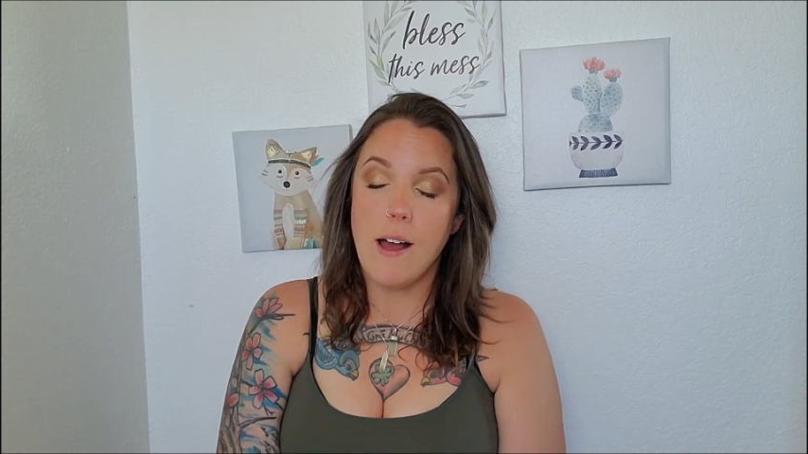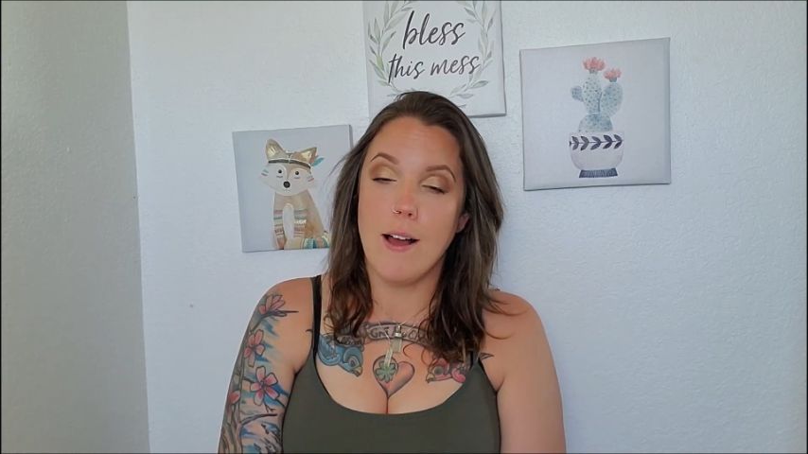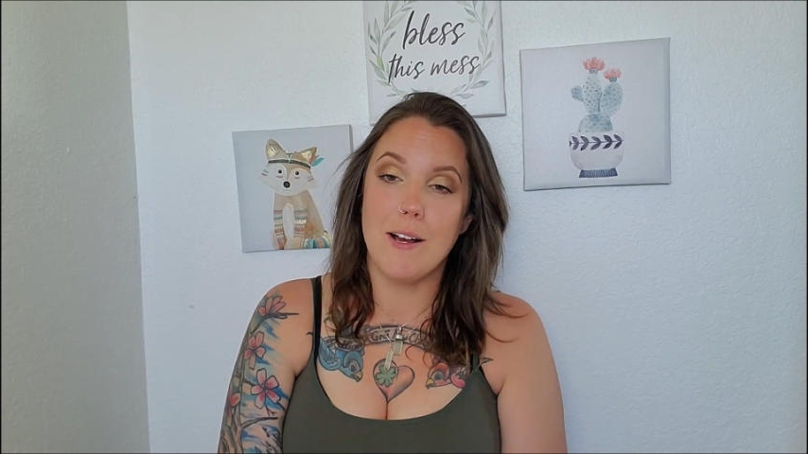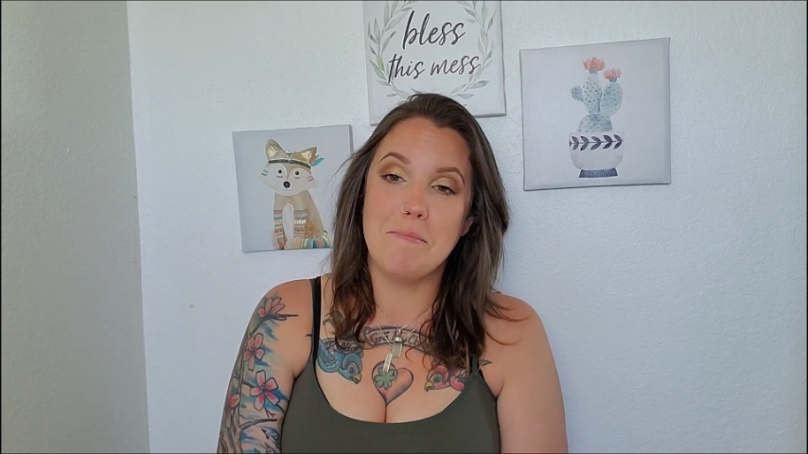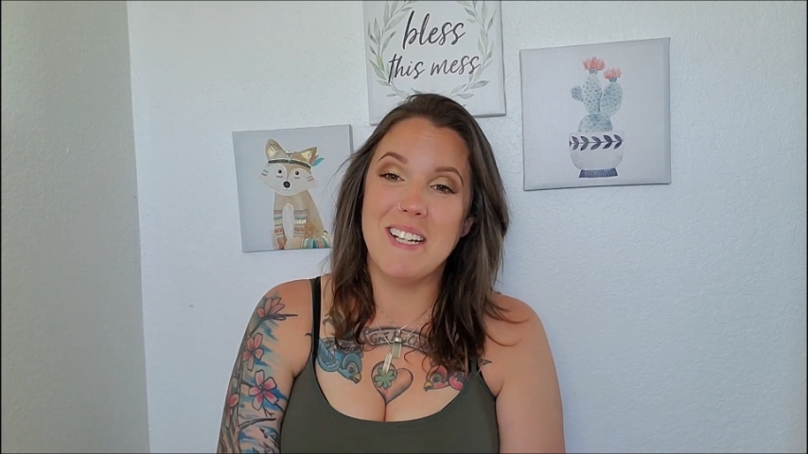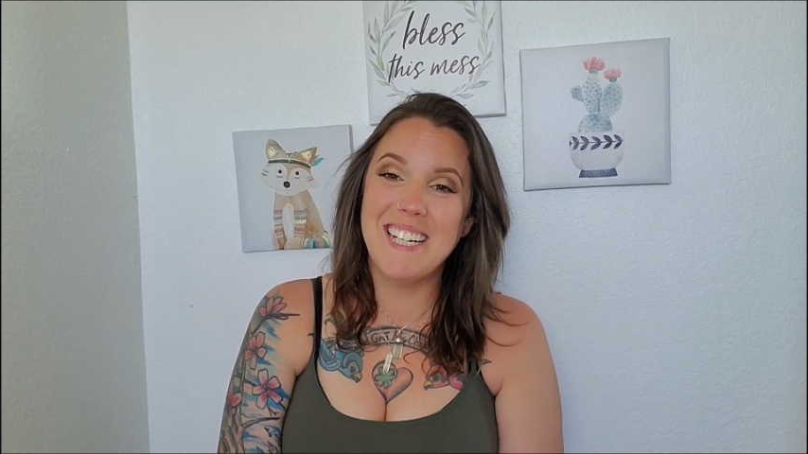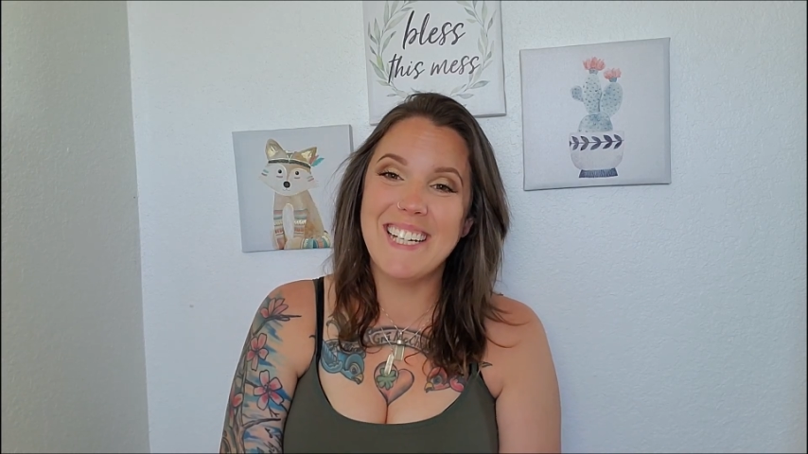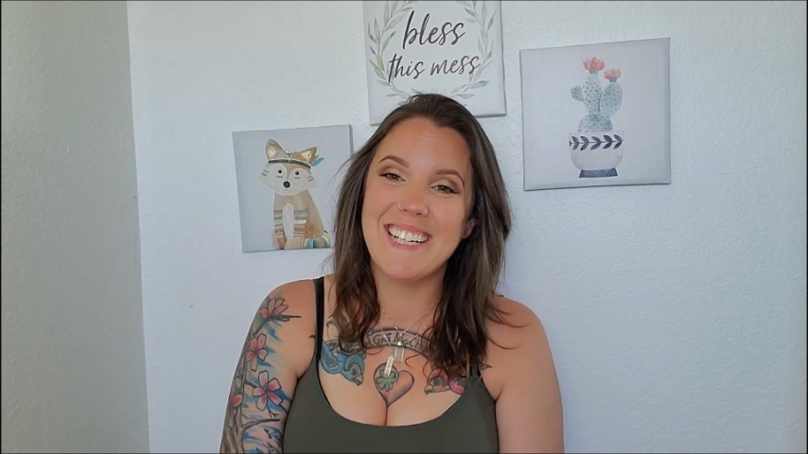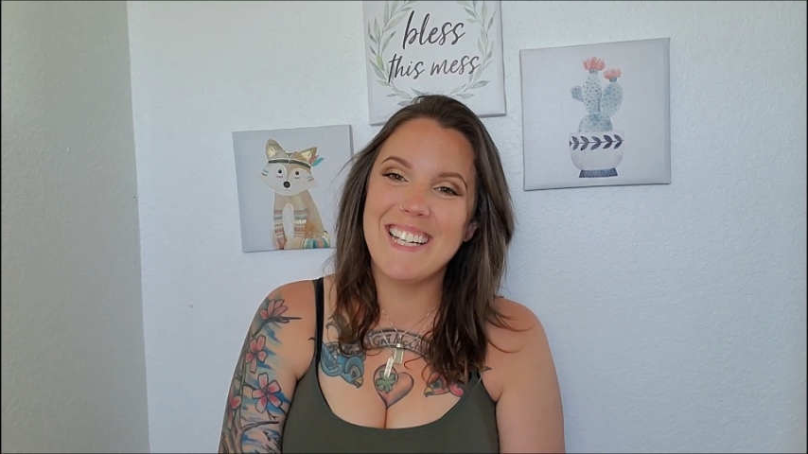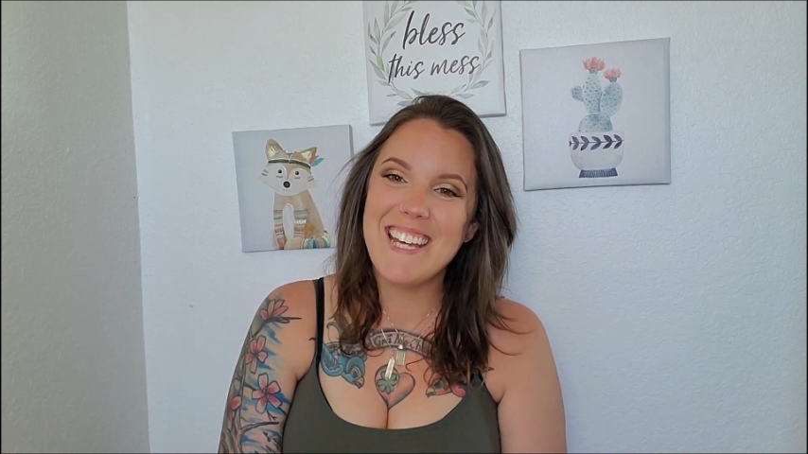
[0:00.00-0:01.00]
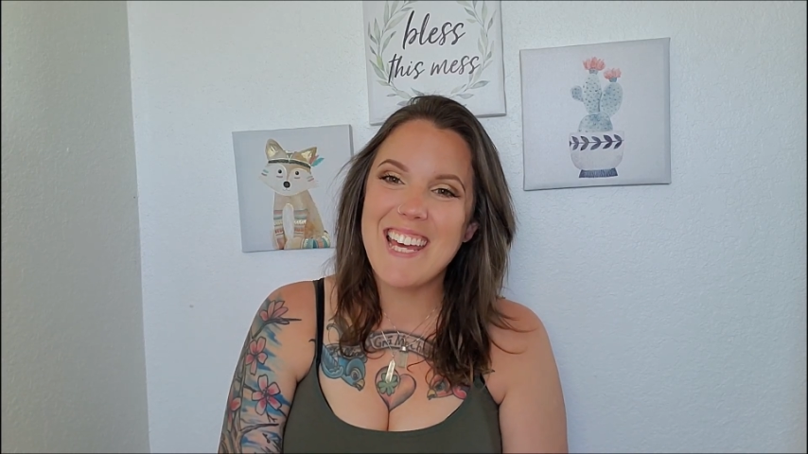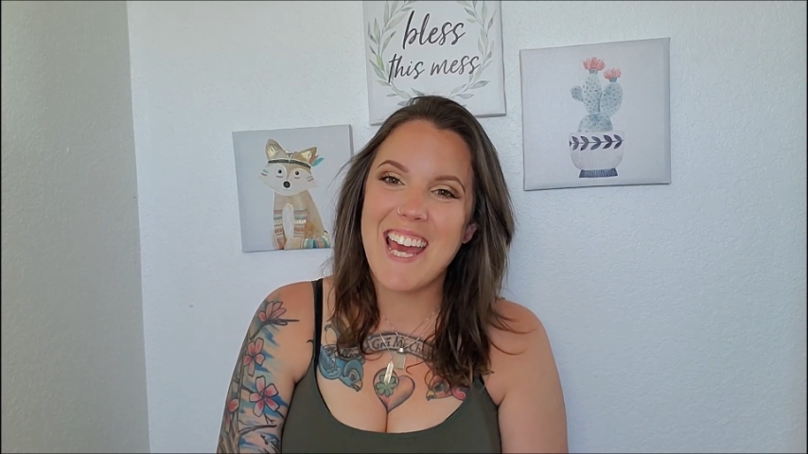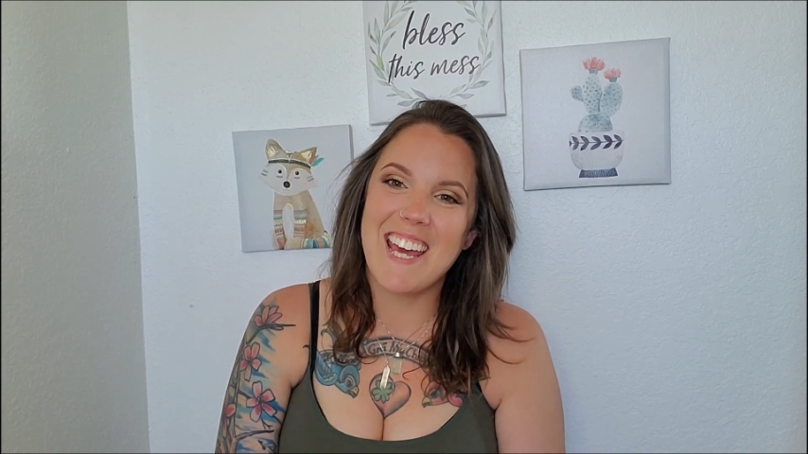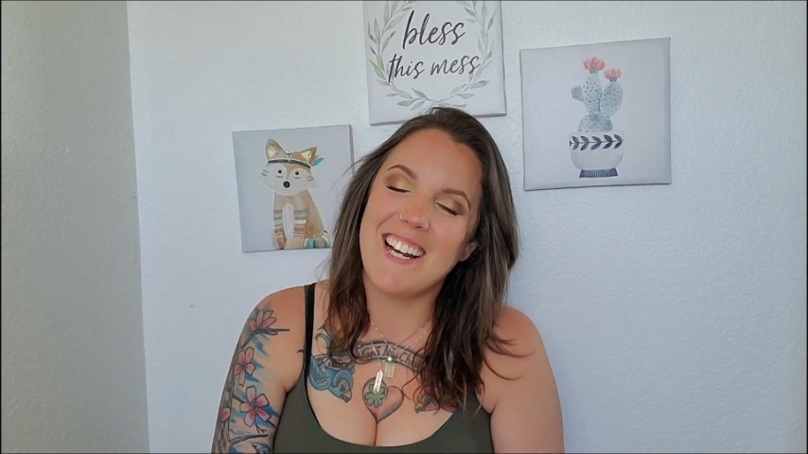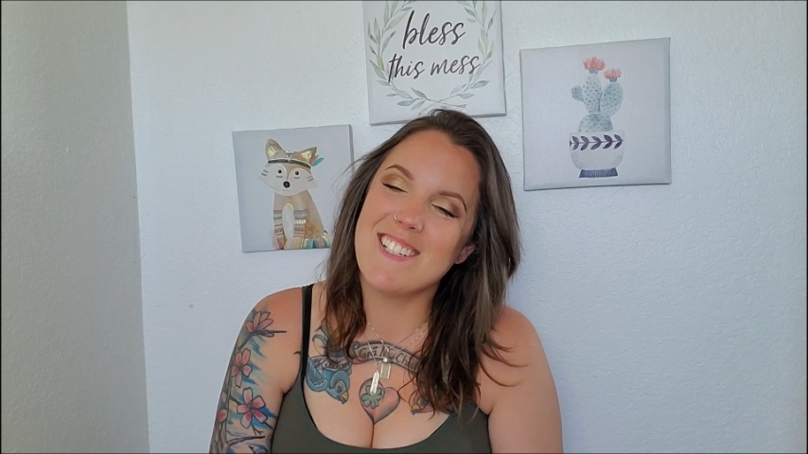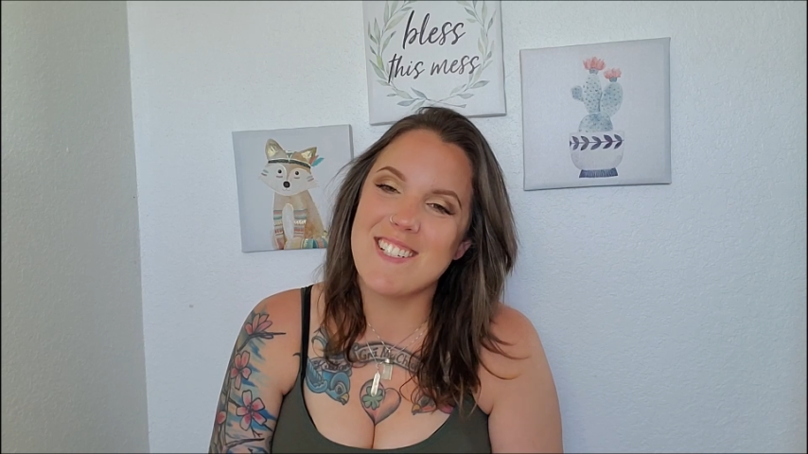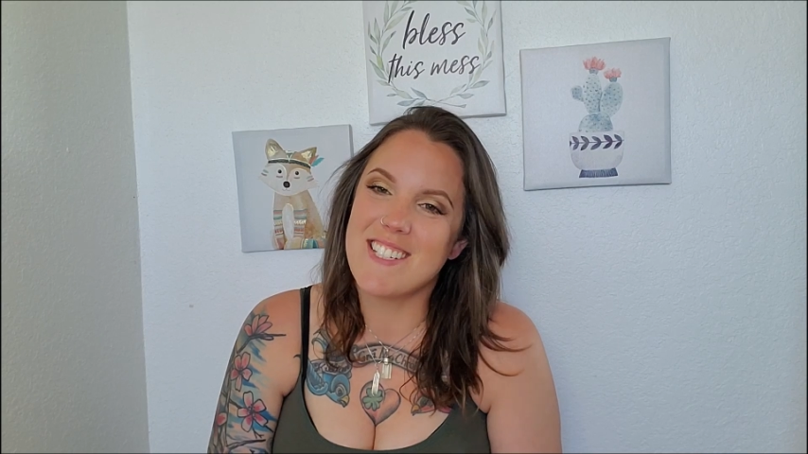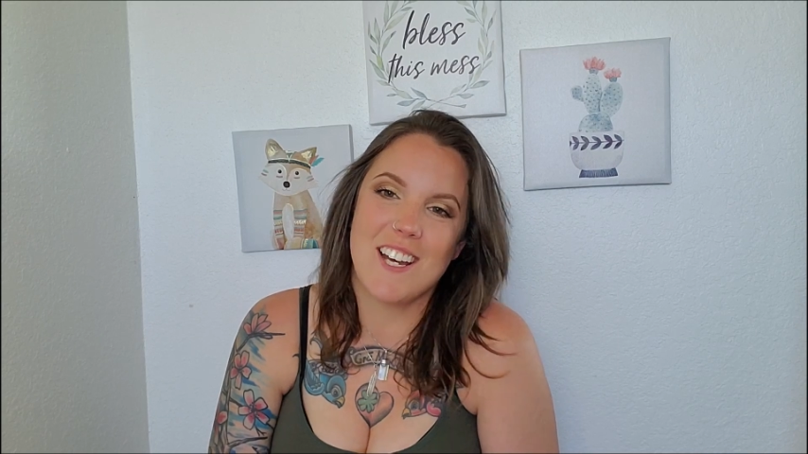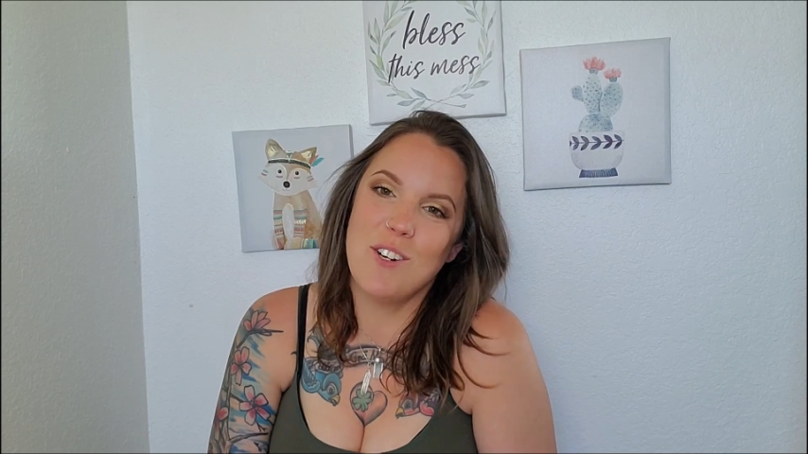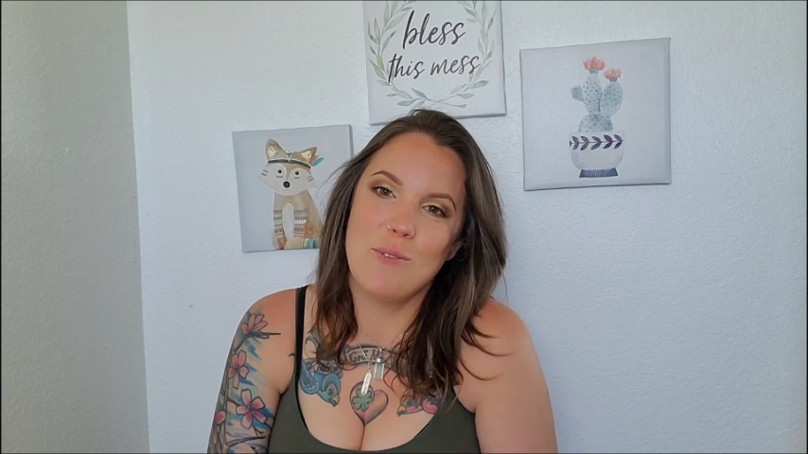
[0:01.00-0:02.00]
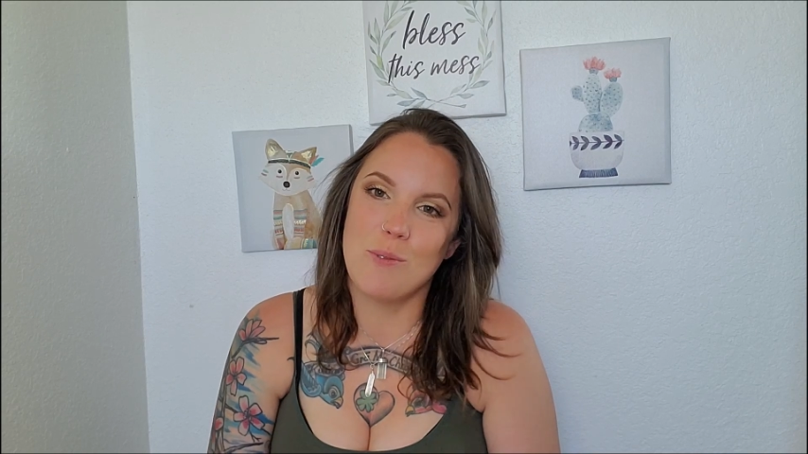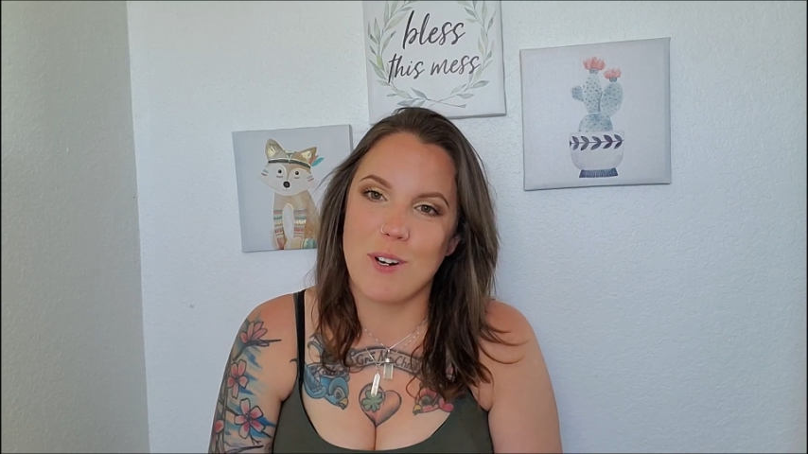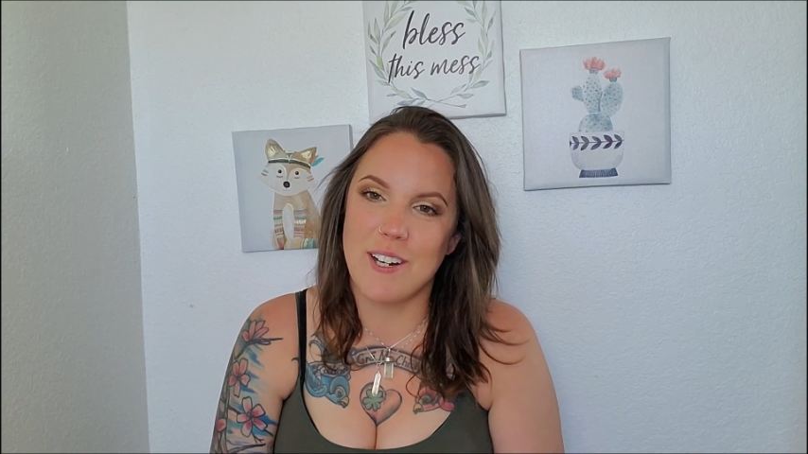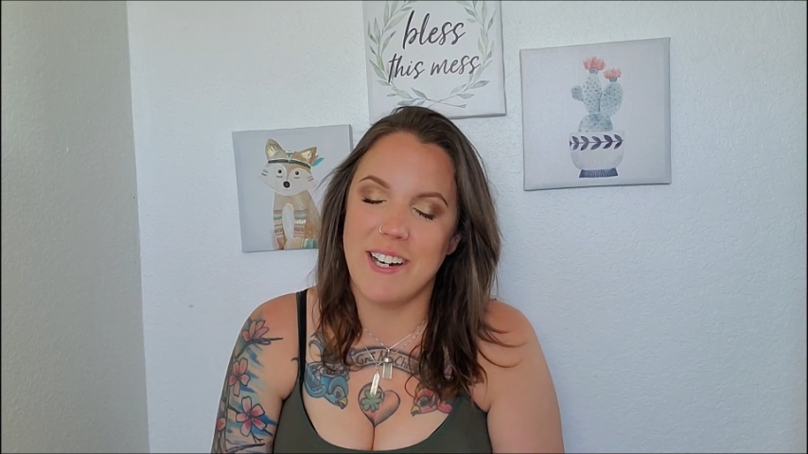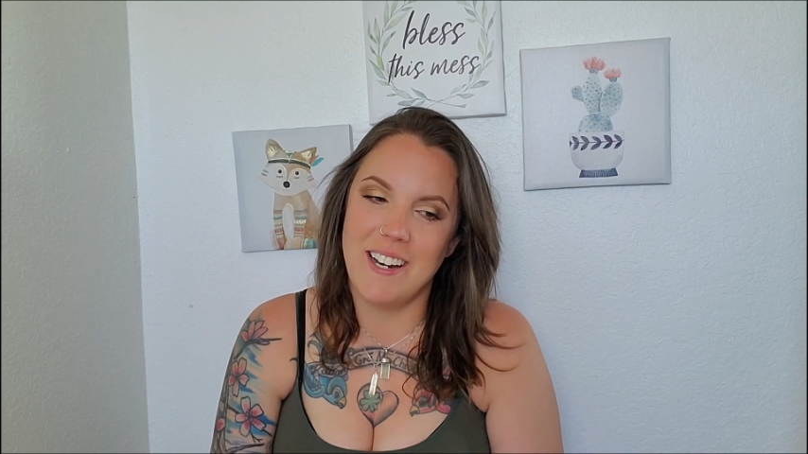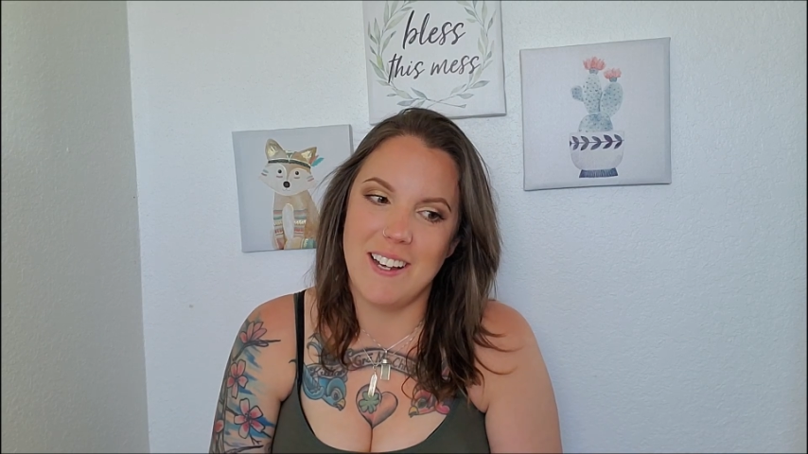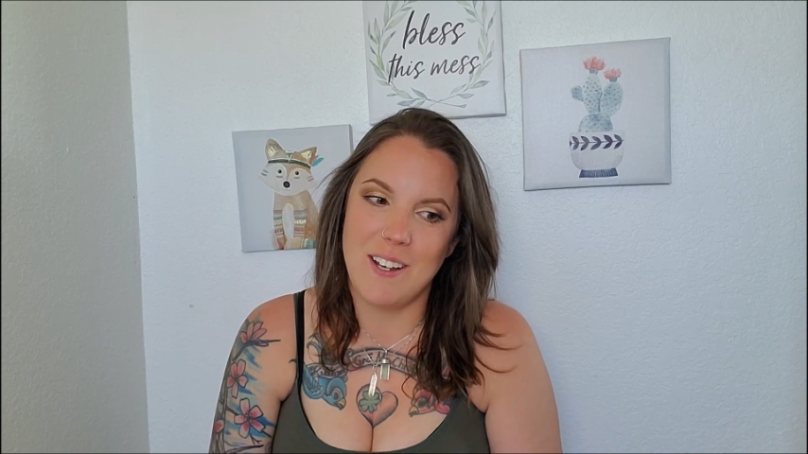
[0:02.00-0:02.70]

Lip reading: and I don't worry